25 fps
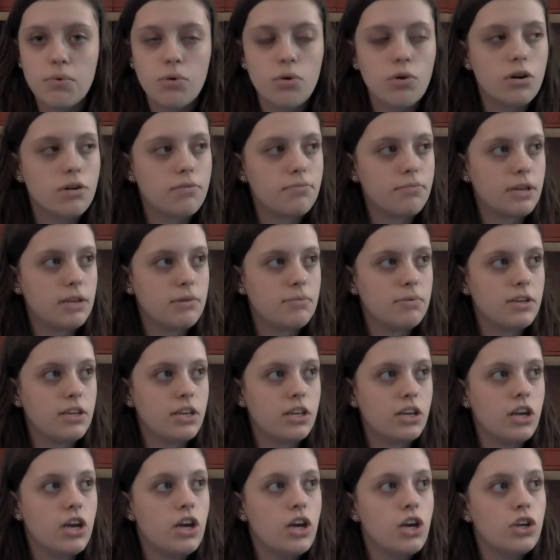or
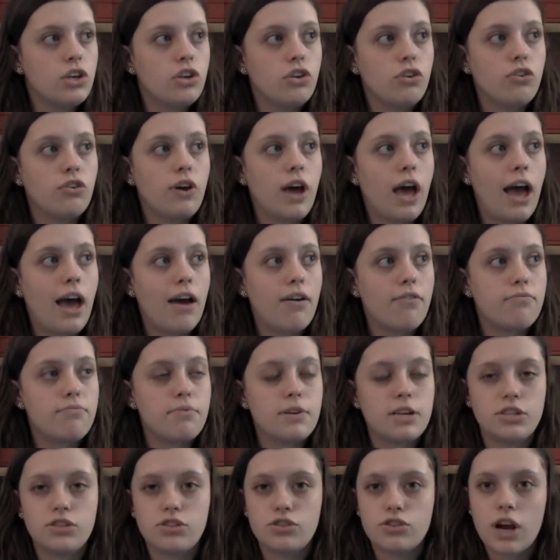maybe you have
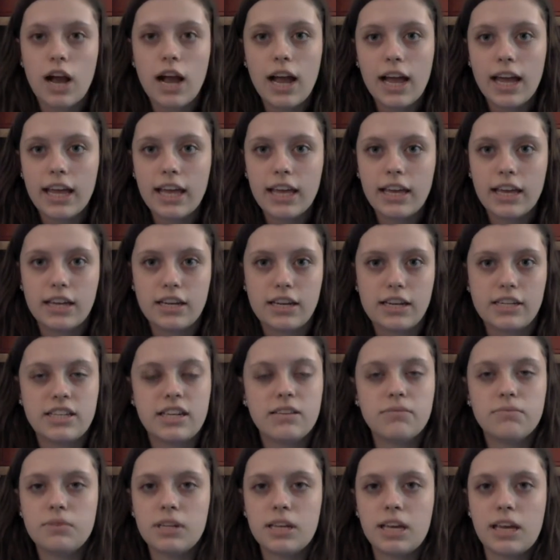been trying and
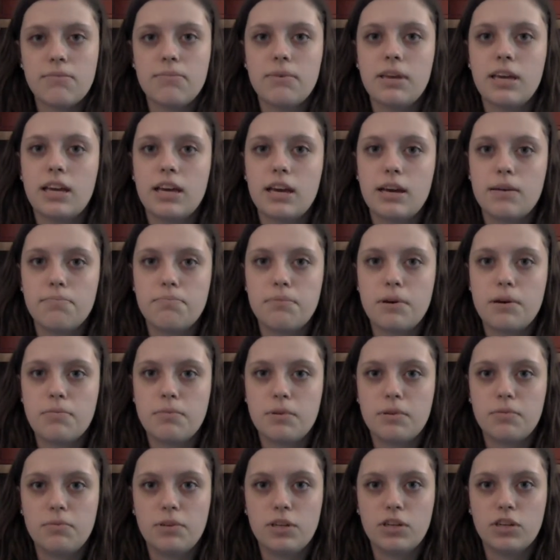attempting at makeup but
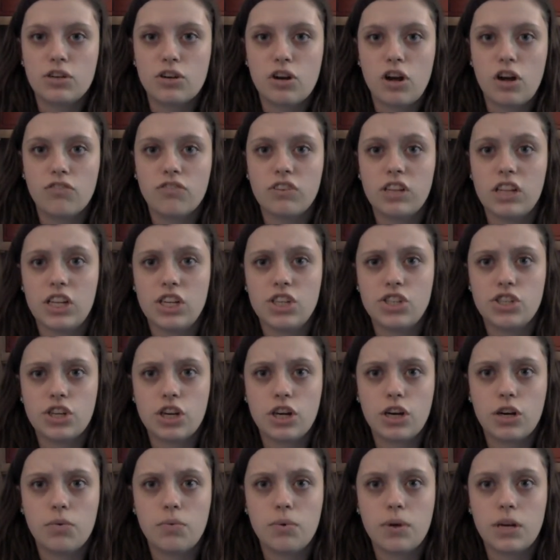maybe you're not really
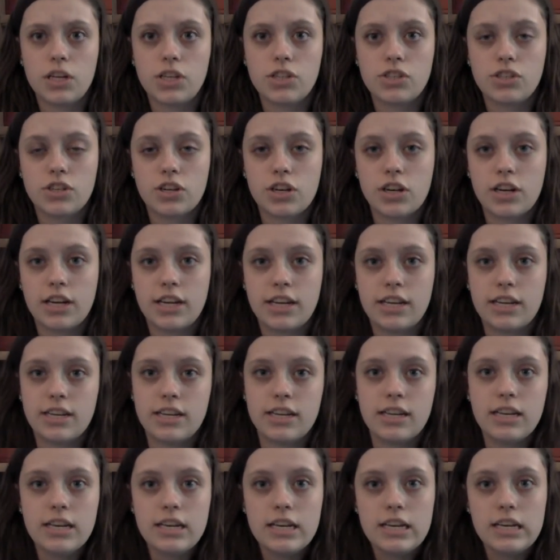sure what a certain